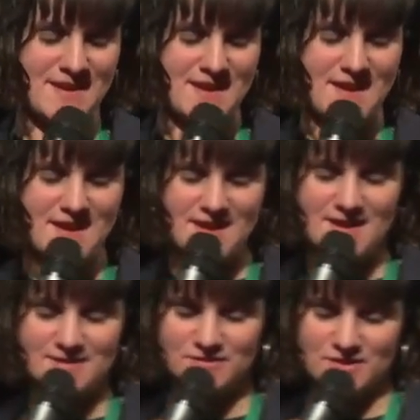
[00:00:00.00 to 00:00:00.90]

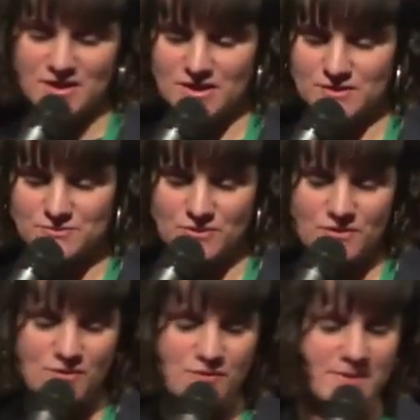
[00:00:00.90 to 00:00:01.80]
And
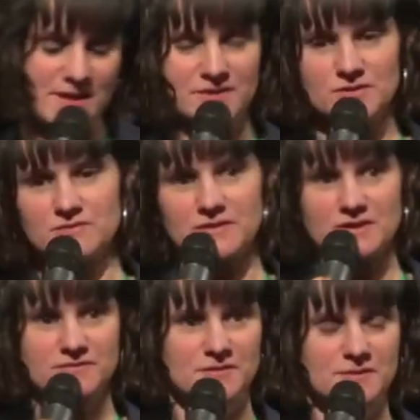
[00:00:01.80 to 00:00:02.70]
Rocco Bellanova
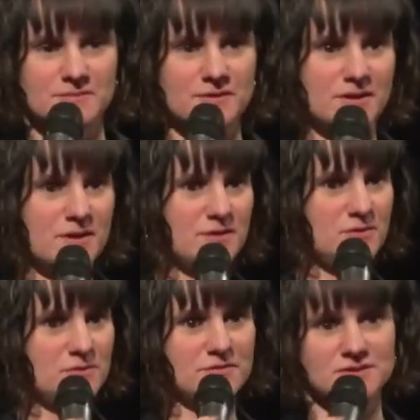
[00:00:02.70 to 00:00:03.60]
from the
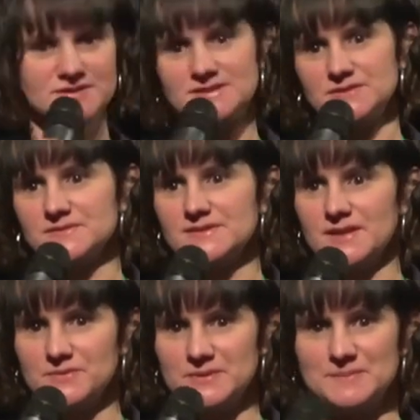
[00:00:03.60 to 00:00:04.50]
University of St. Louis.